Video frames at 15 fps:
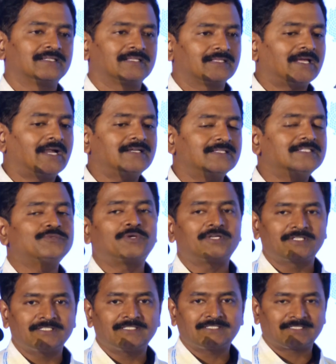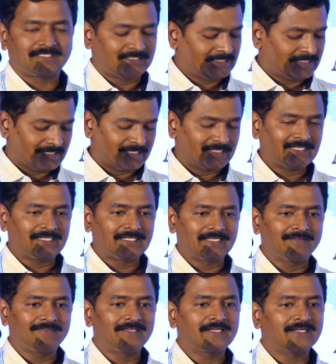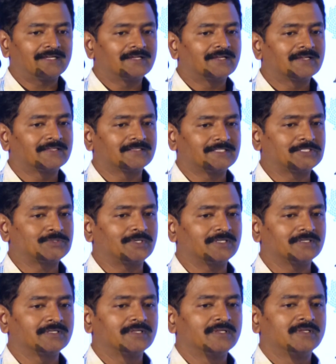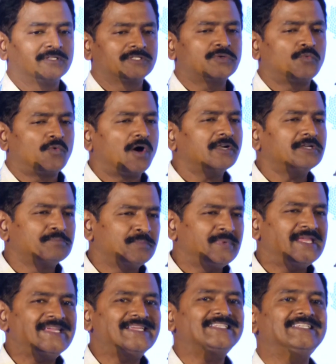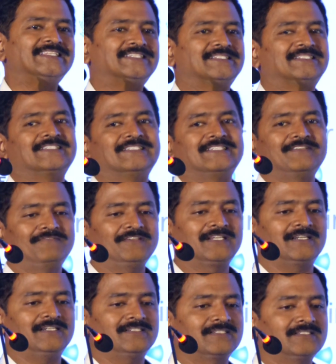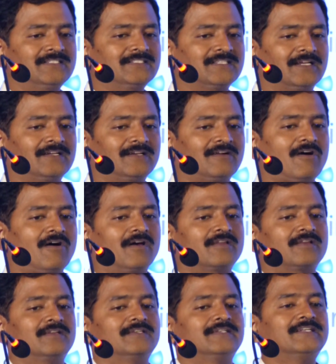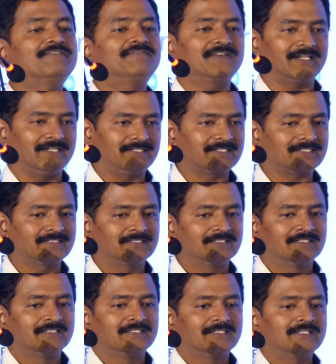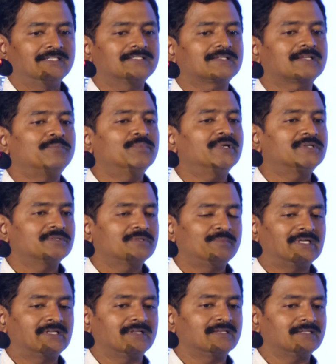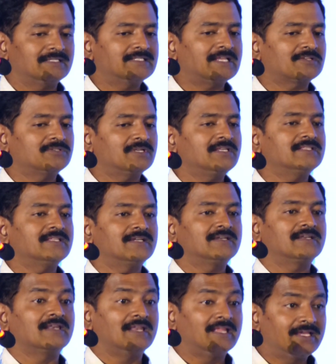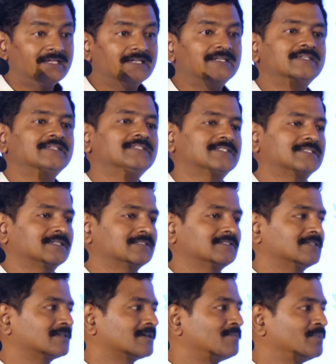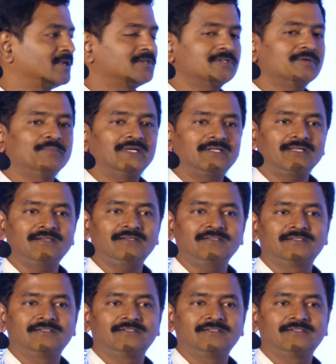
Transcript: That is what is giving this one. So what makes it difficult is or different is compared to the metal is actually they are layered in structure. Compared to a metal,